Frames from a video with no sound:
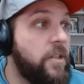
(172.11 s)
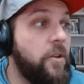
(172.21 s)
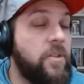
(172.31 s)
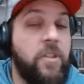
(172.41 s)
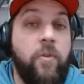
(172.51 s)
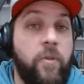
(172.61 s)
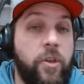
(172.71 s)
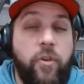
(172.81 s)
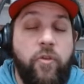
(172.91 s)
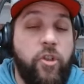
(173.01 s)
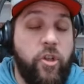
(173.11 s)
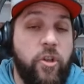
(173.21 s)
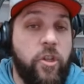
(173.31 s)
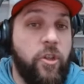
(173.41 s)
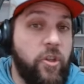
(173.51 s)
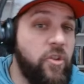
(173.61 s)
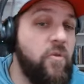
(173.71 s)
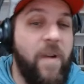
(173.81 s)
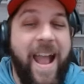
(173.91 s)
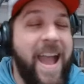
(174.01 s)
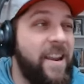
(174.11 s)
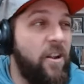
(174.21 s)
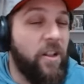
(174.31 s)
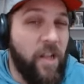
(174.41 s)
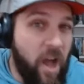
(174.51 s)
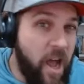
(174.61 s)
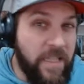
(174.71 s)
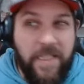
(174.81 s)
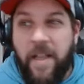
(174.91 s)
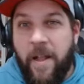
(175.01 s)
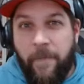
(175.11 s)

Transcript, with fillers: Those two you shouldn't do at all costs.